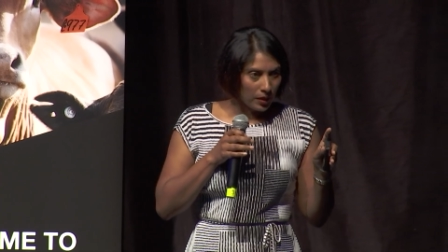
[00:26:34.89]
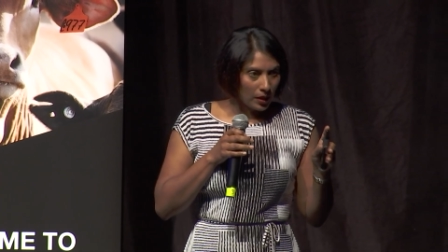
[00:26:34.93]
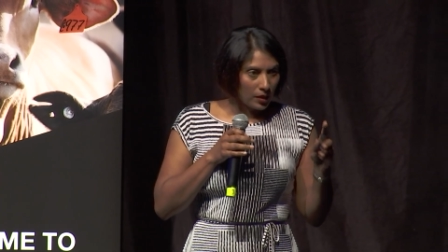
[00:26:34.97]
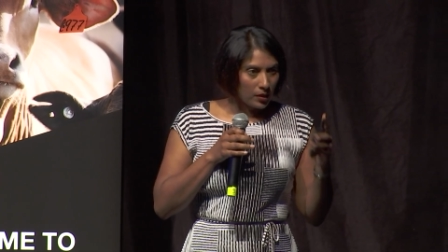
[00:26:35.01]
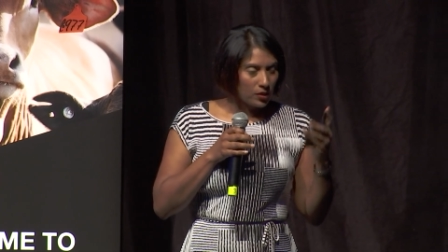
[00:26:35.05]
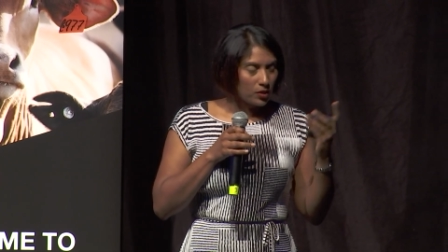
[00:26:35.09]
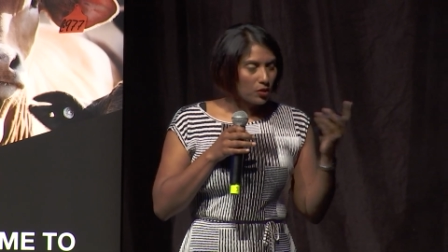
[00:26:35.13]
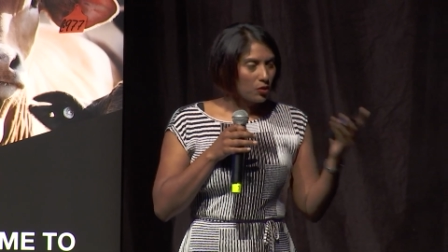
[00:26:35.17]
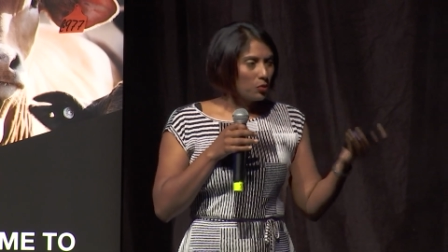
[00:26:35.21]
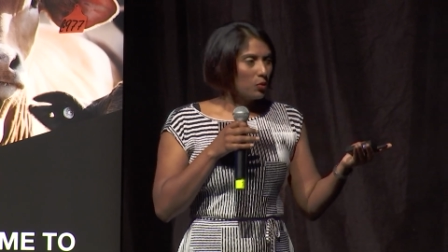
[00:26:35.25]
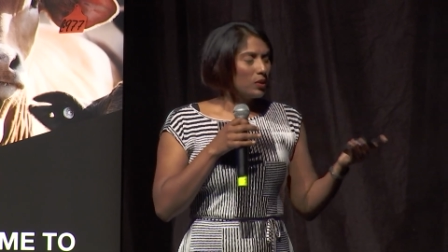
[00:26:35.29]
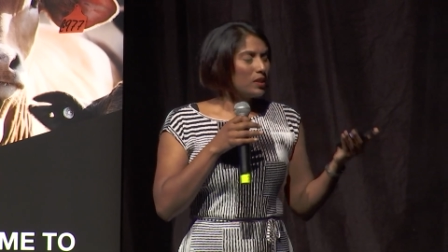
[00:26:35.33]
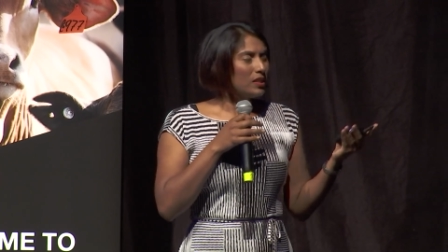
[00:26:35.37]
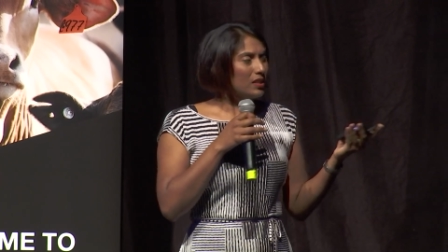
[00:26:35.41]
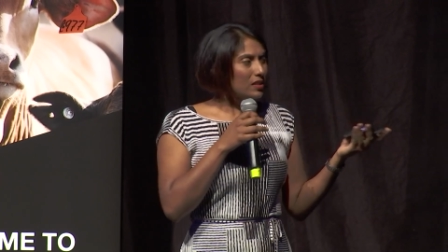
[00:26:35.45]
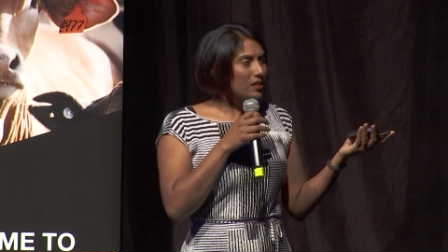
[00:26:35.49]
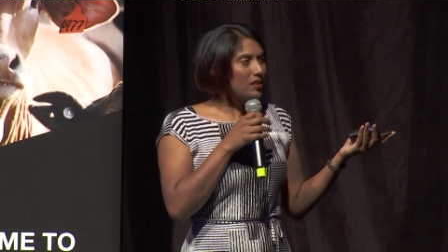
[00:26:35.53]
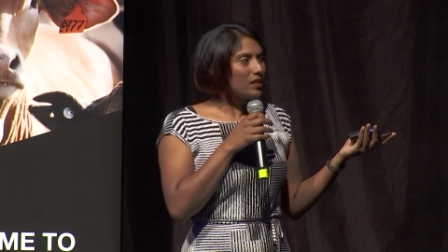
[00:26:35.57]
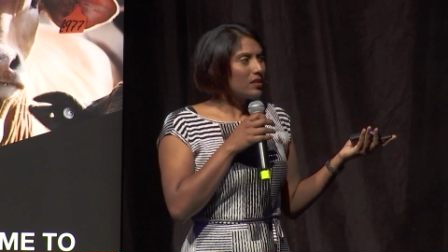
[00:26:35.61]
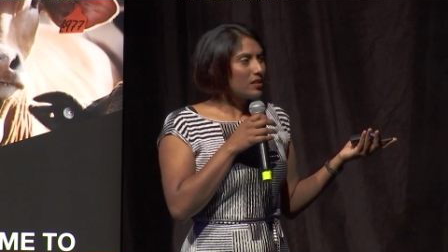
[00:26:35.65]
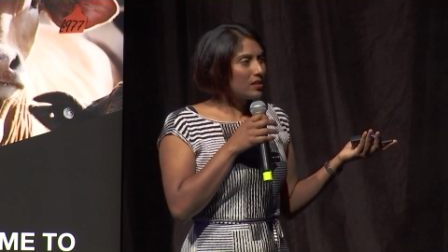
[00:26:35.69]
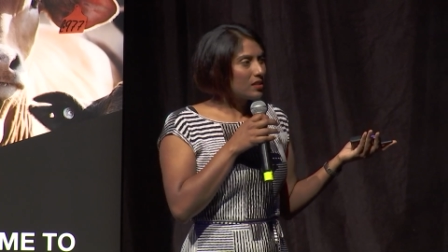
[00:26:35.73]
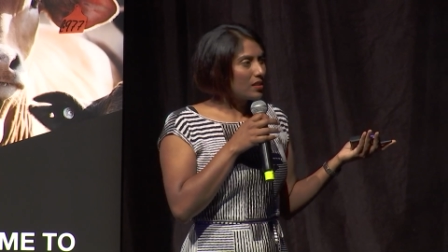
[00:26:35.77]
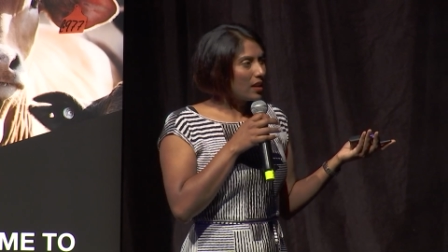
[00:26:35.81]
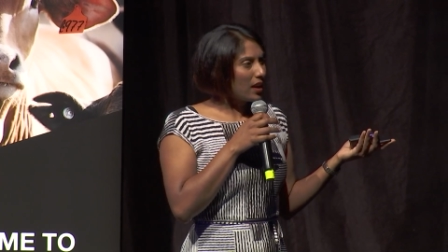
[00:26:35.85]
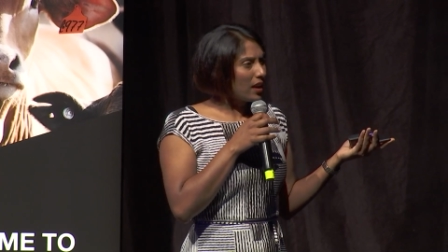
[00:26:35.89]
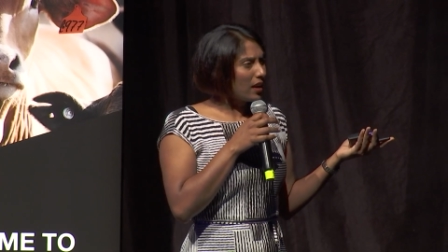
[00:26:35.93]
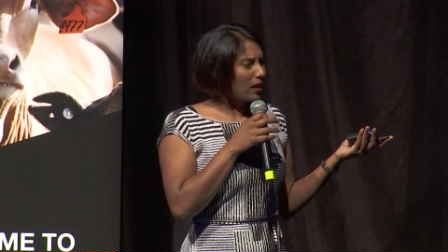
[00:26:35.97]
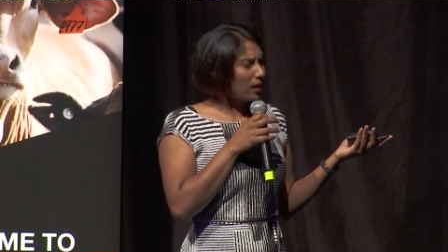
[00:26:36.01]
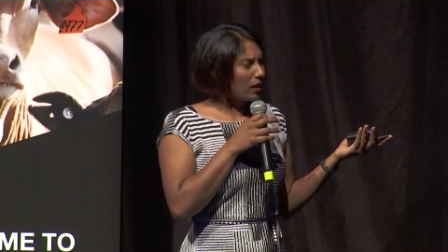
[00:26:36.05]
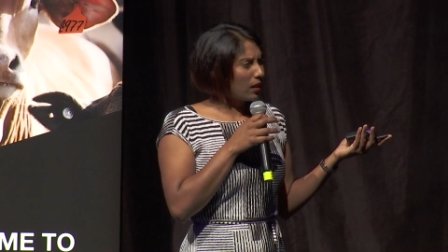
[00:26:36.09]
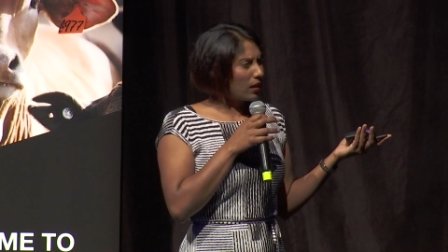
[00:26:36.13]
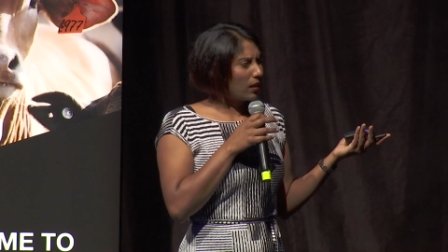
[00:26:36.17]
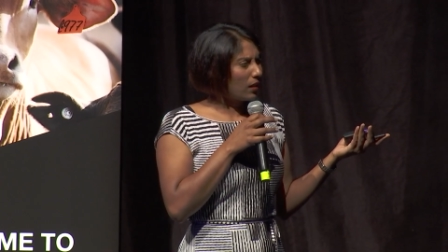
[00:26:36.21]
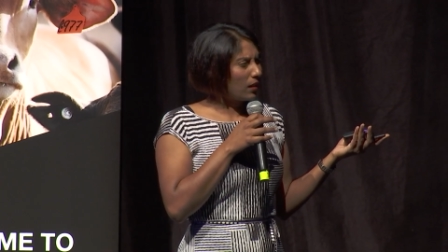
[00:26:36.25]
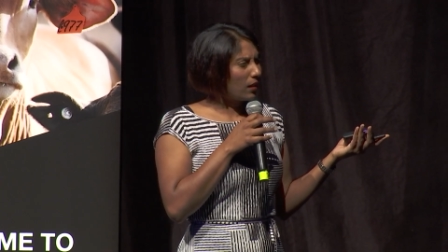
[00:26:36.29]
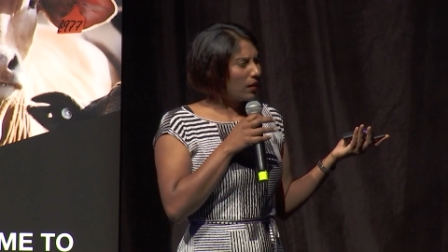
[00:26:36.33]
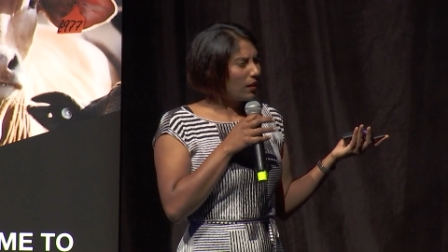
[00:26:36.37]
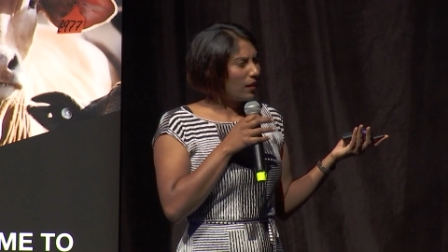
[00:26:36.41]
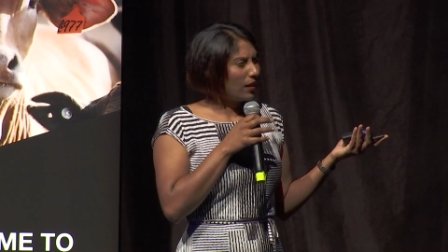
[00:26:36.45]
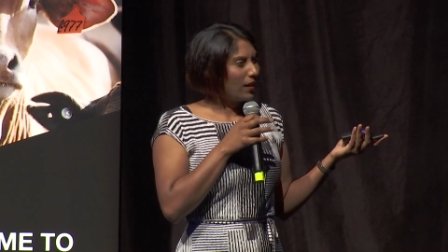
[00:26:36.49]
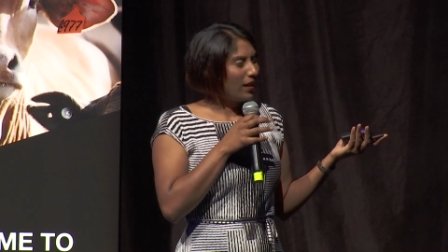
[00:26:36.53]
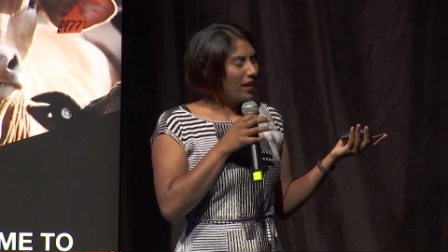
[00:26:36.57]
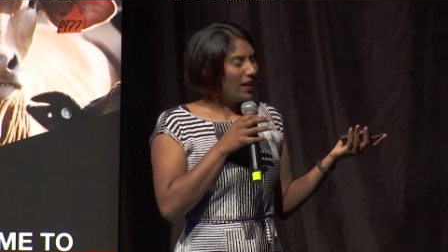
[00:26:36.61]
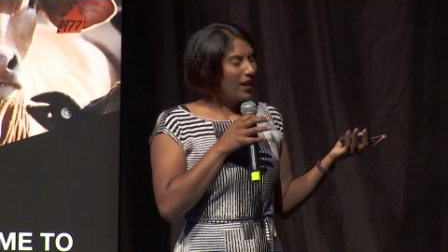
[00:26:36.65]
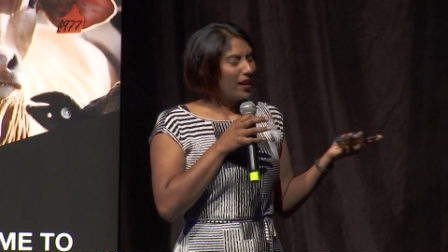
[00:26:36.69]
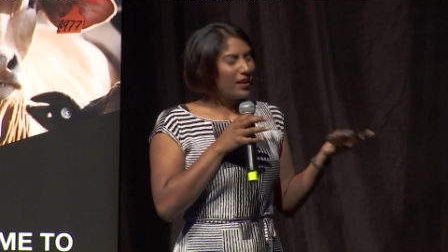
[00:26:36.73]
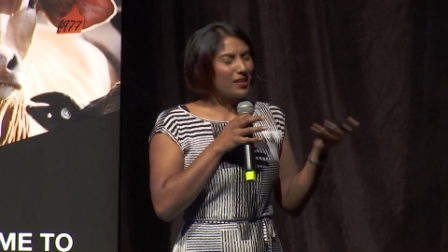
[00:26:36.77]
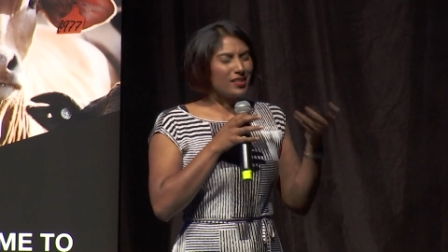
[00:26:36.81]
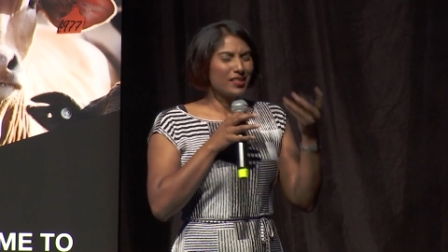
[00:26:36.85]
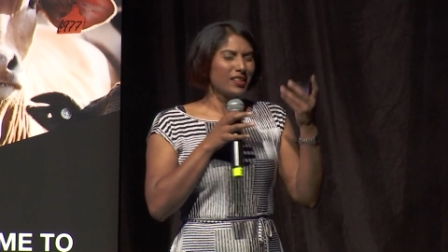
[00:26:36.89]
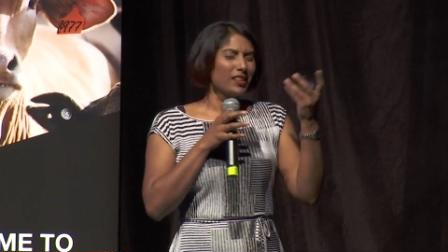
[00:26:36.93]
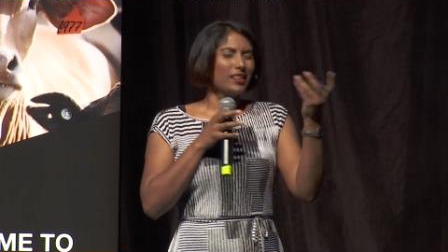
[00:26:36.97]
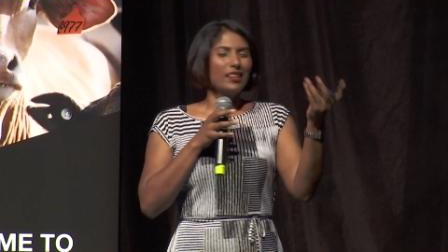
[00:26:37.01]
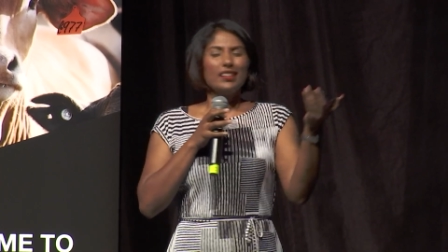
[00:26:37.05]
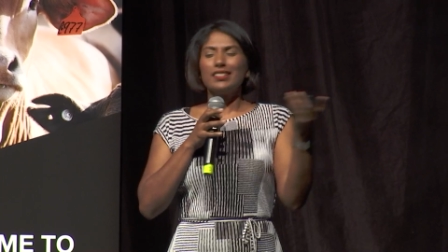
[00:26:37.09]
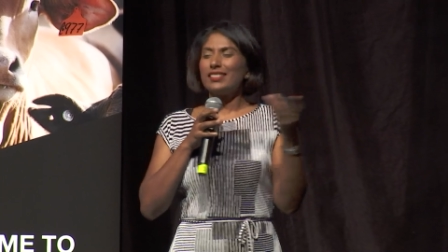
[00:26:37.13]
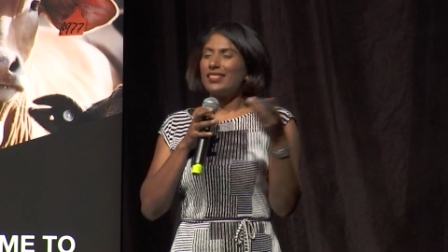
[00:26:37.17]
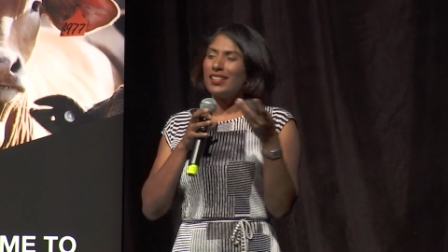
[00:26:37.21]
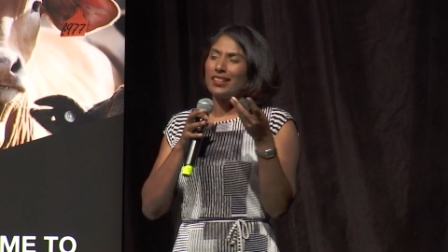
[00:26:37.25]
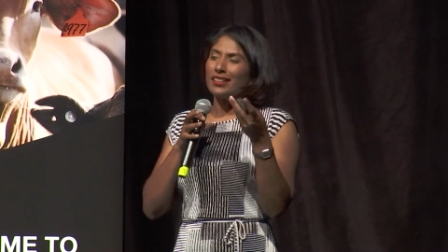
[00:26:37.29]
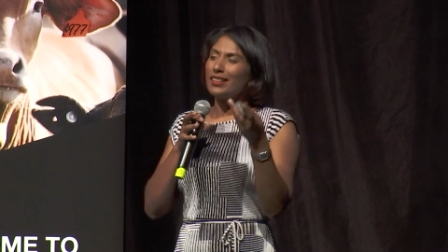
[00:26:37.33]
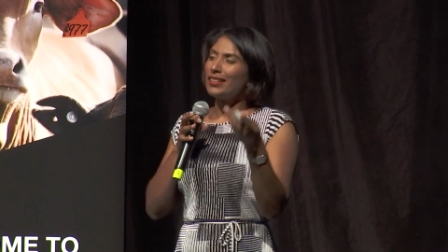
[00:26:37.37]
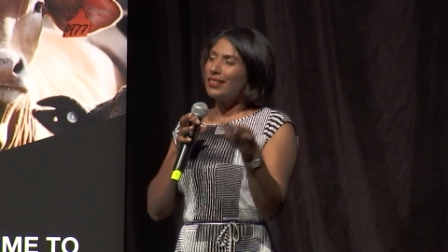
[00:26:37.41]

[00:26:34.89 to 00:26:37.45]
So what does that say? It's not